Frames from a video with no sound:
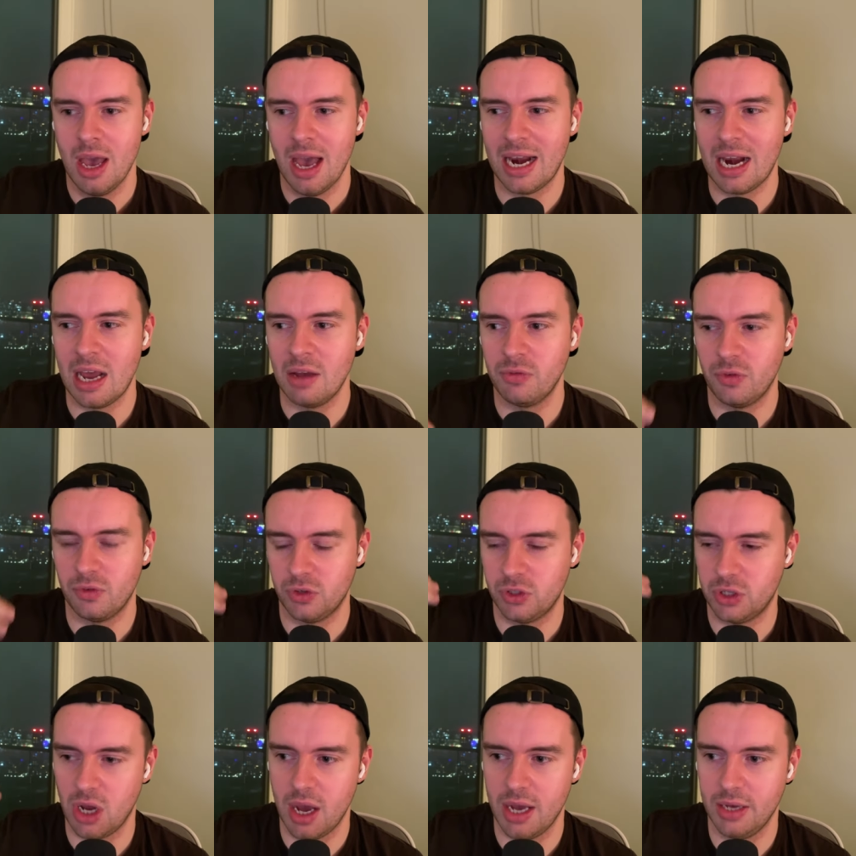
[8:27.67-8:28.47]
And I've
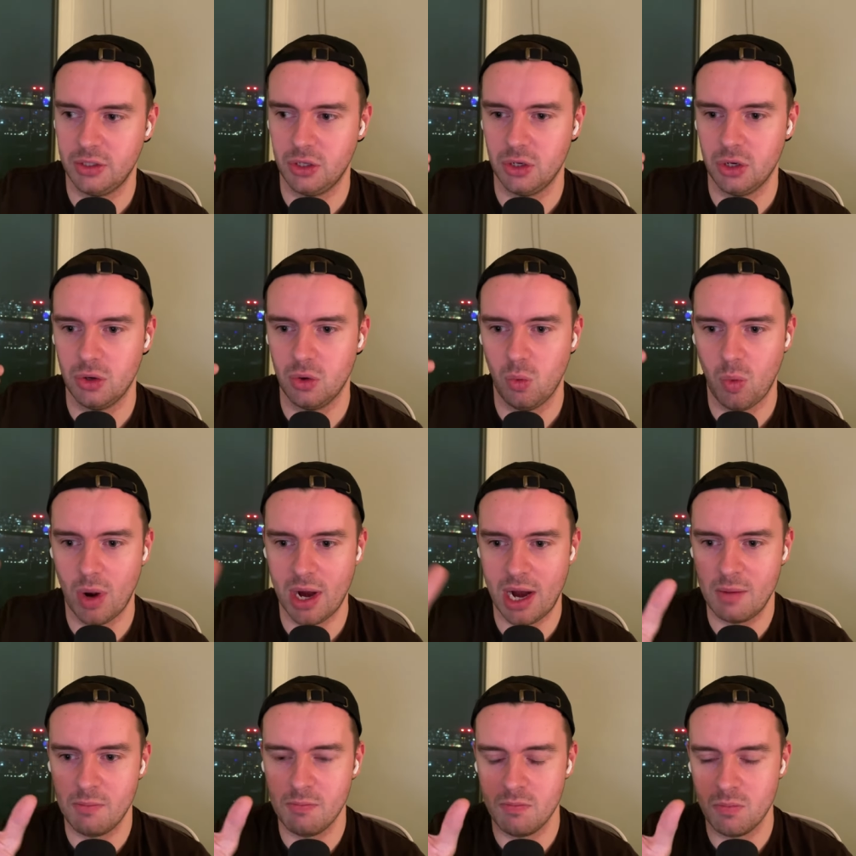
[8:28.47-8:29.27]
started to,
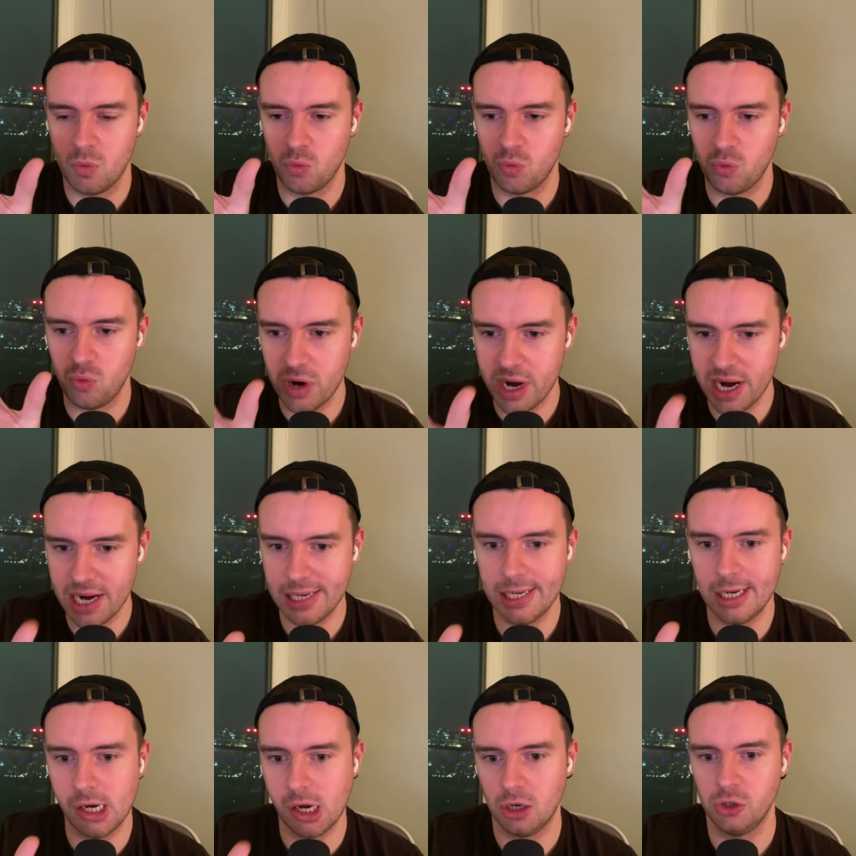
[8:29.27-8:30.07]
when I'm
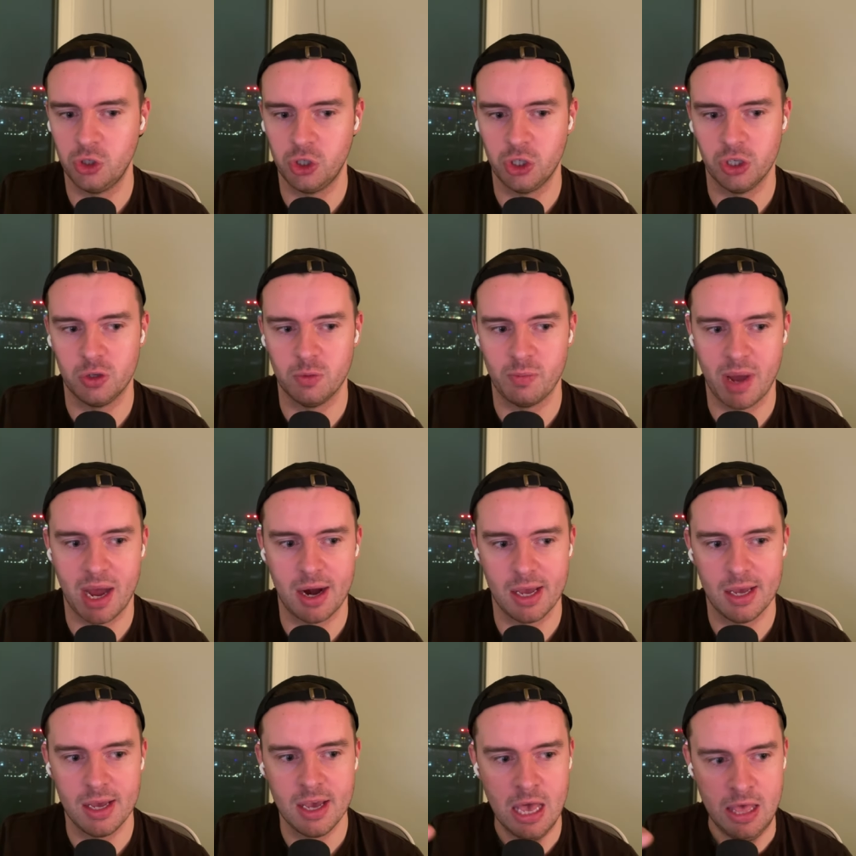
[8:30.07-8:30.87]
really conscious
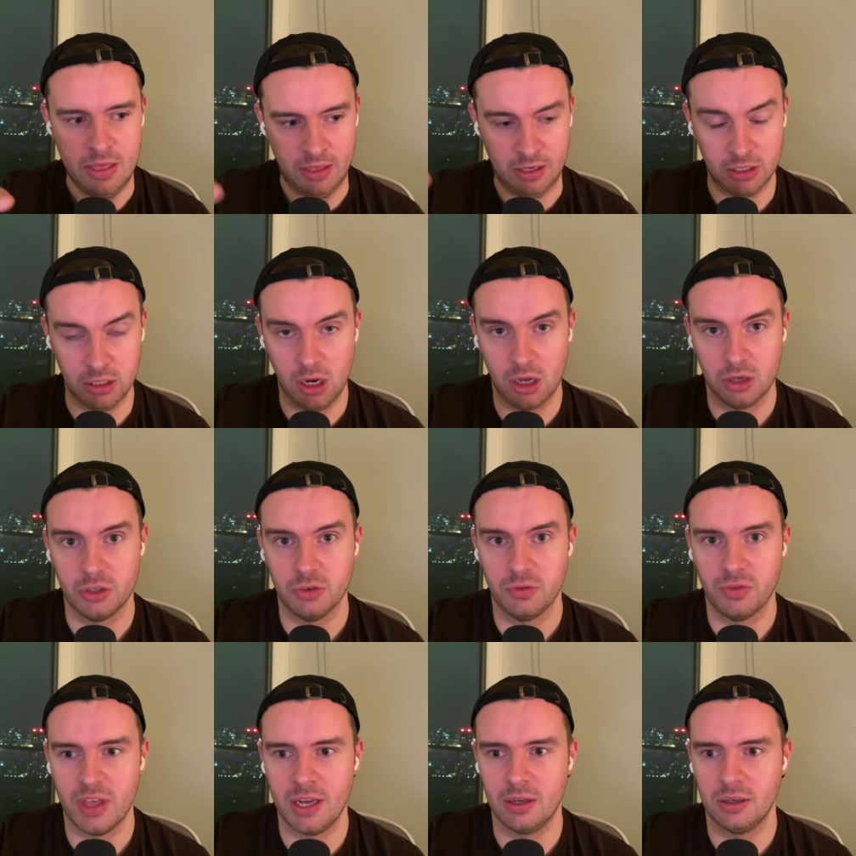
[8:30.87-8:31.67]
about it, there's lots
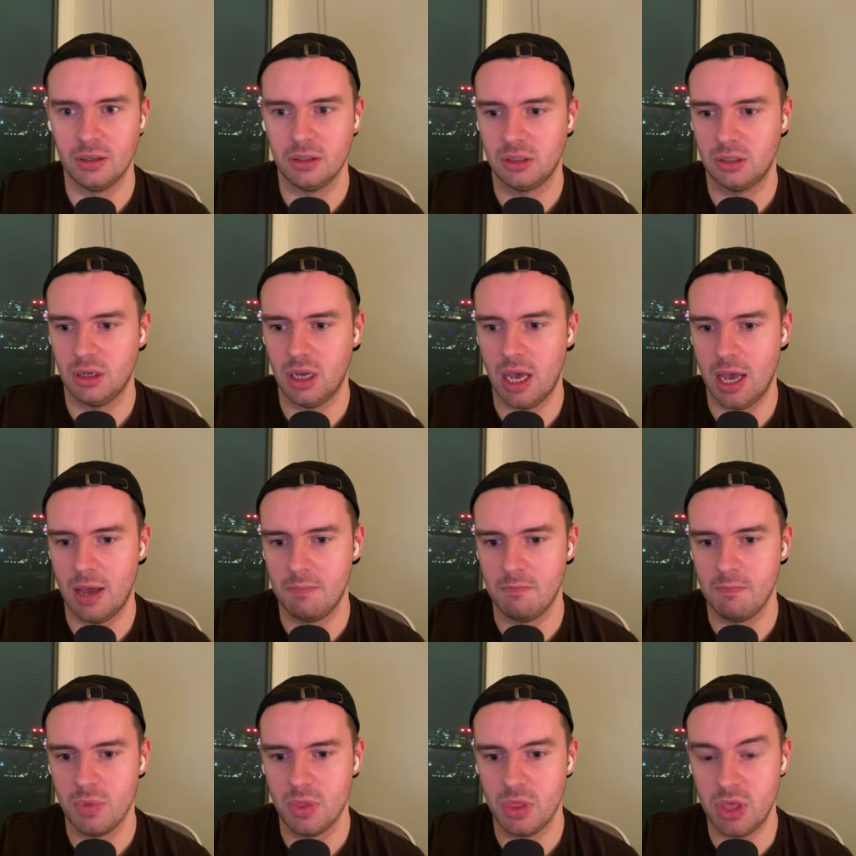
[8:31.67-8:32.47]
of things
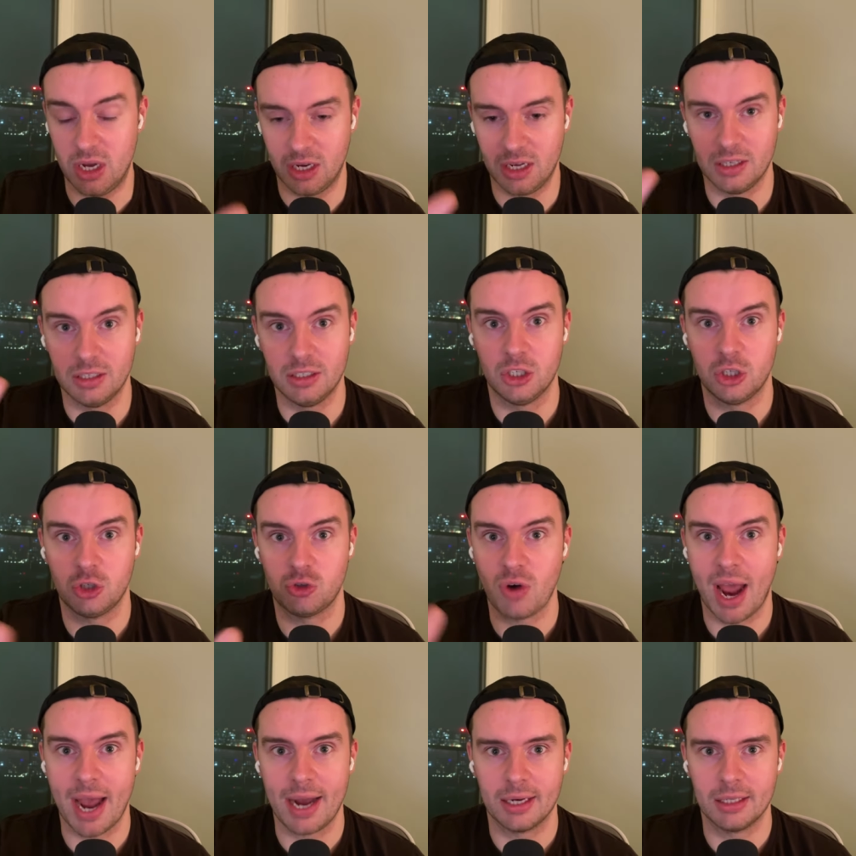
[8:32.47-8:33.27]
um, that can
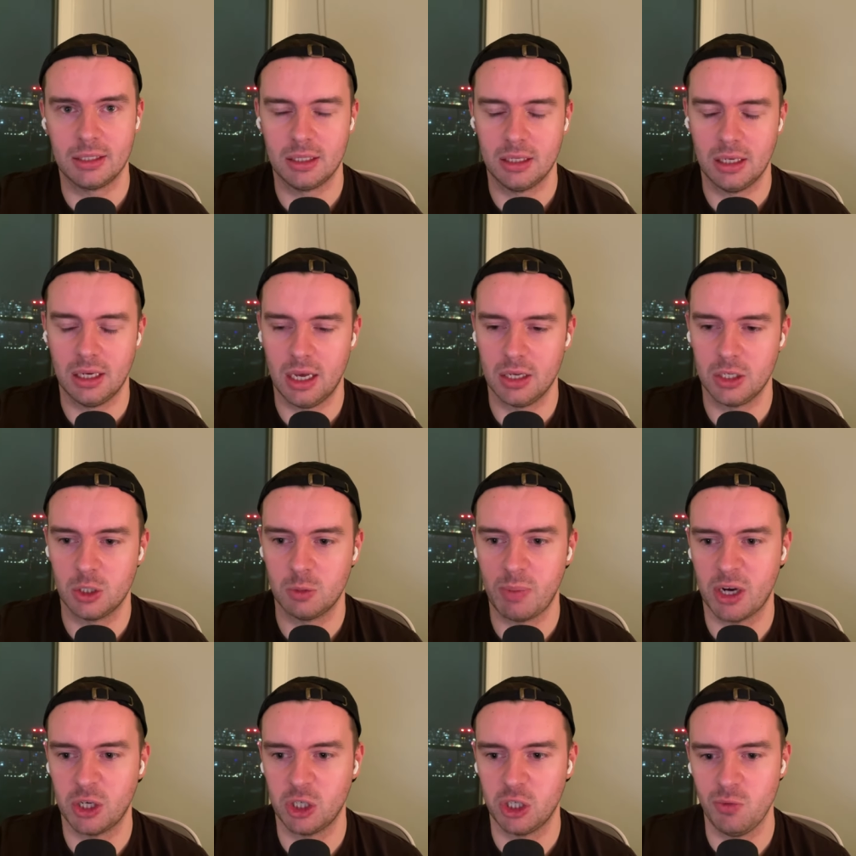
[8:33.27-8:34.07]
distract,
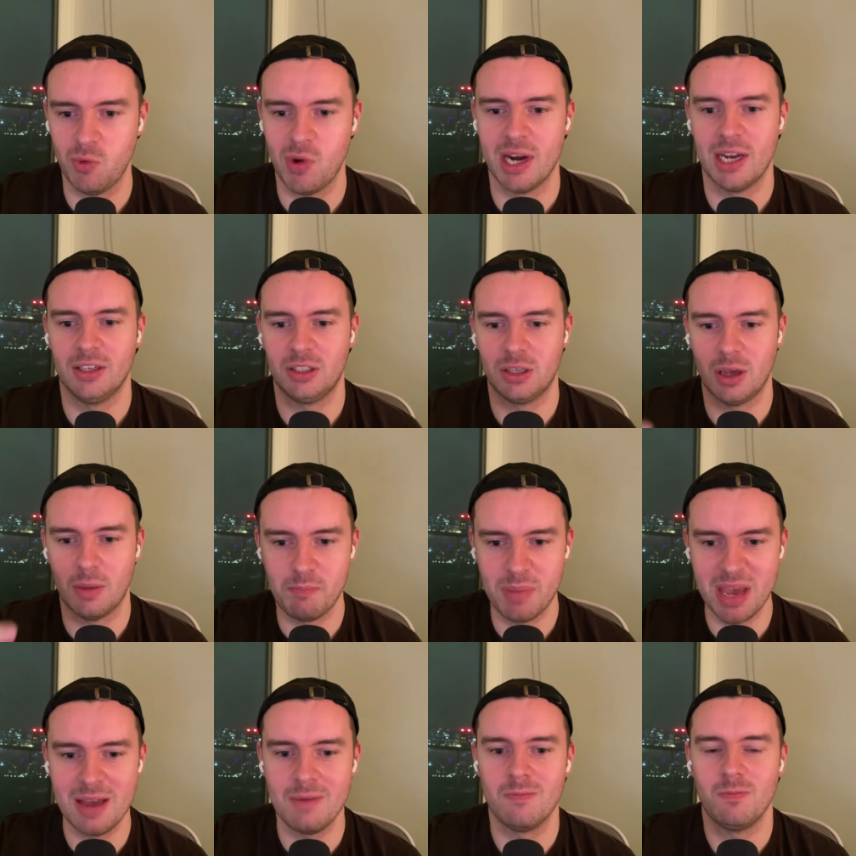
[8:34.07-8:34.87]
especially when it's a
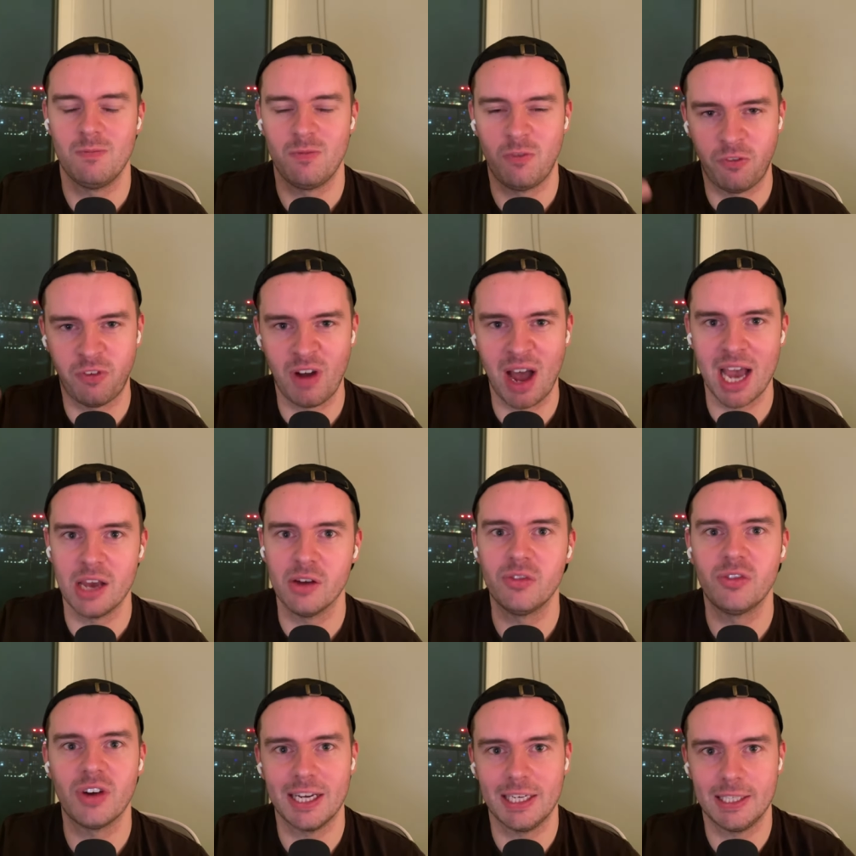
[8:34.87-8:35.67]
bit
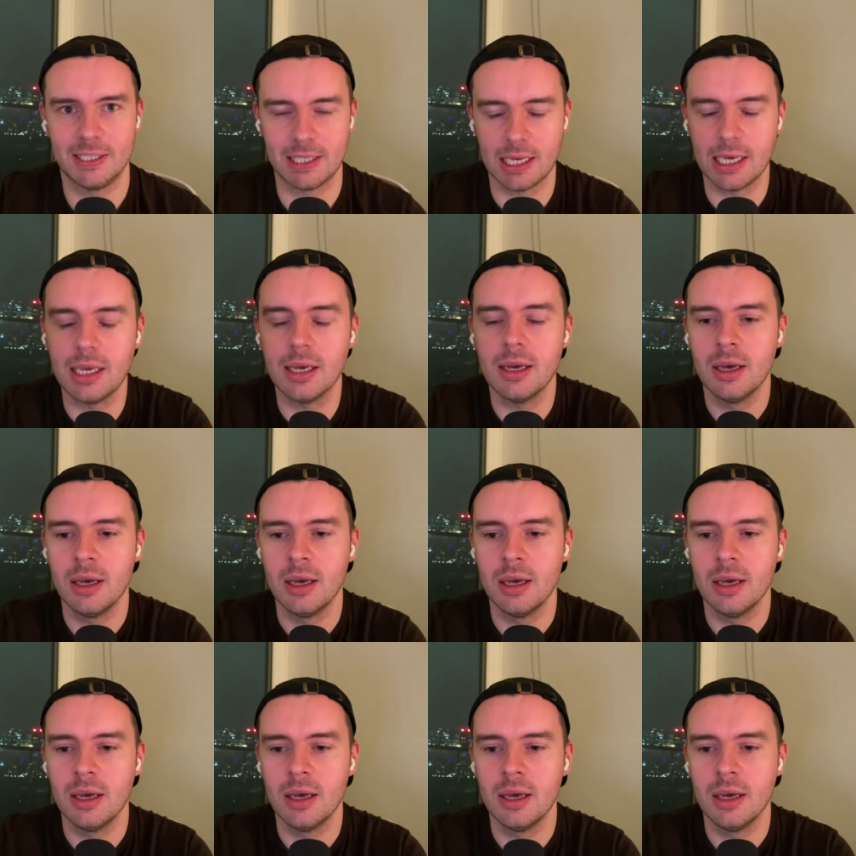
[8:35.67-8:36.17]
firefighty.